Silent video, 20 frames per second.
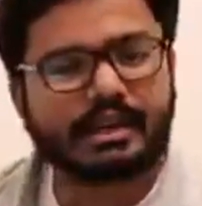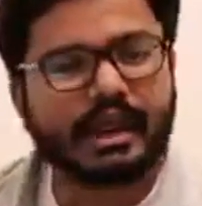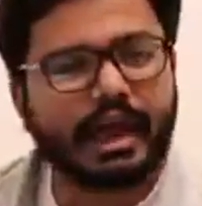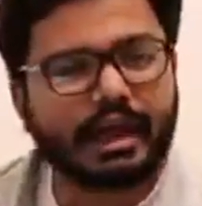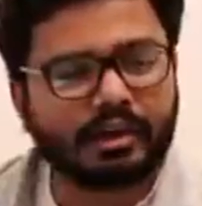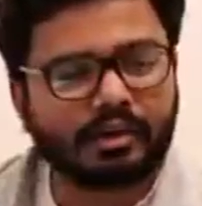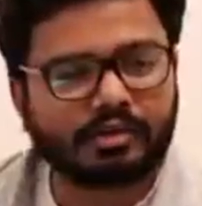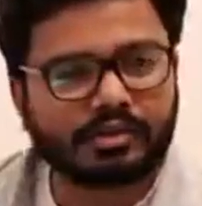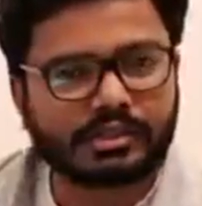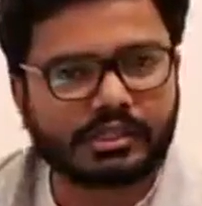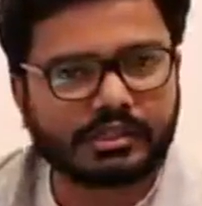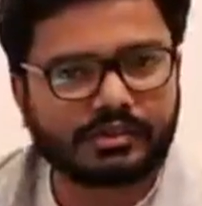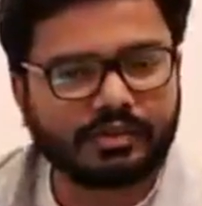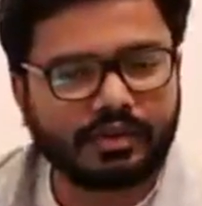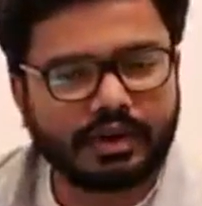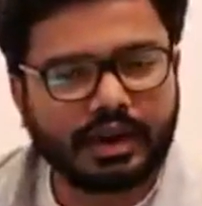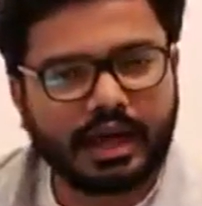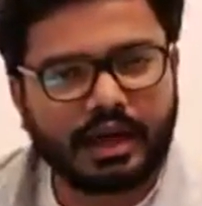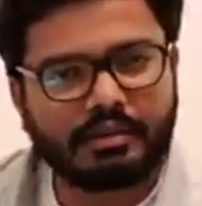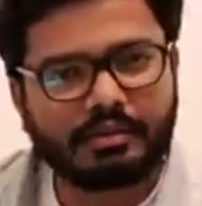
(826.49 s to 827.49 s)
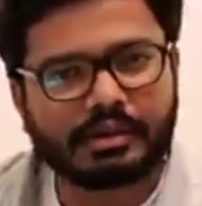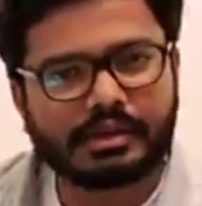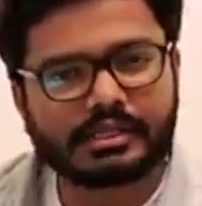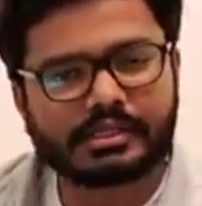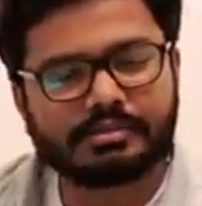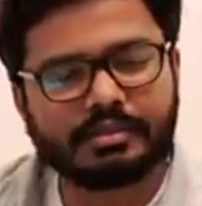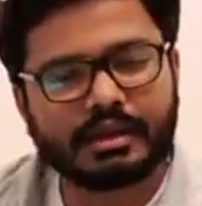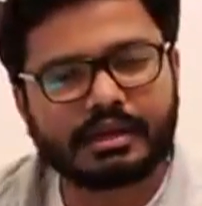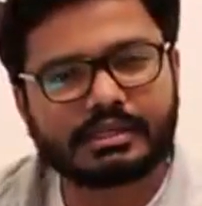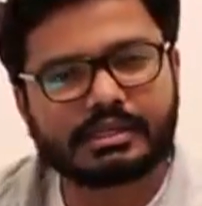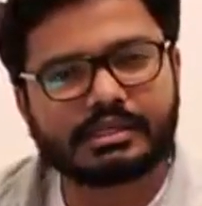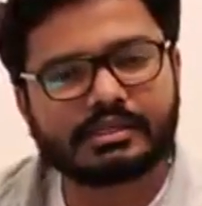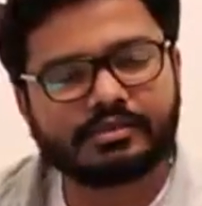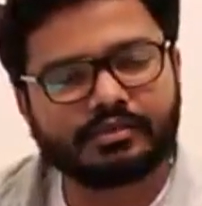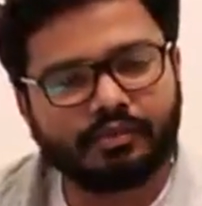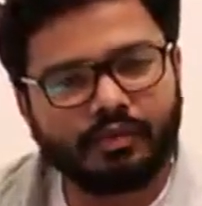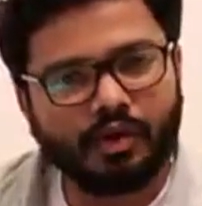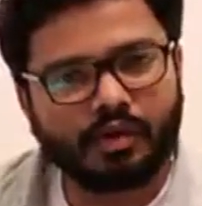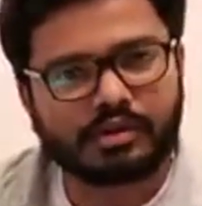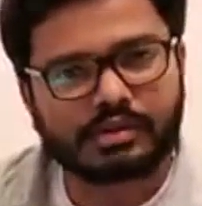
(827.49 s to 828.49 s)
diagnosis for diabetes mellitus
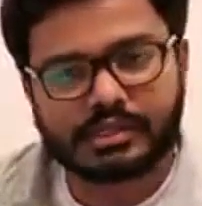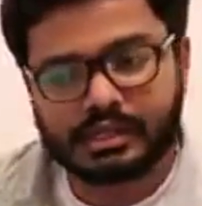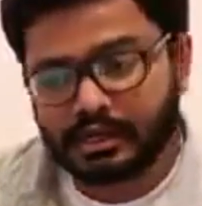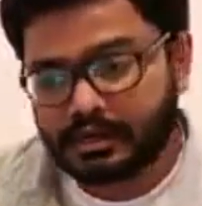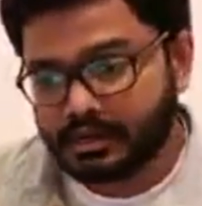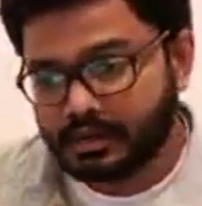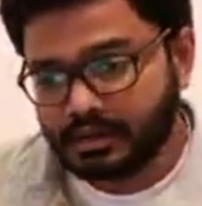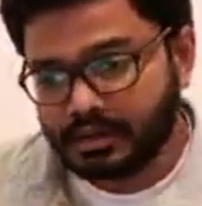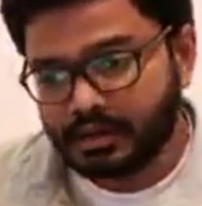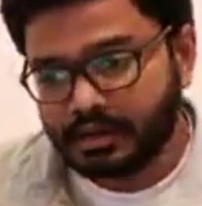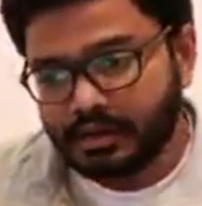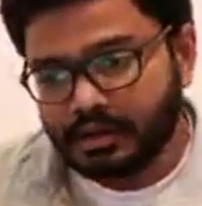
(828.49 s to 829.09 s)
falls under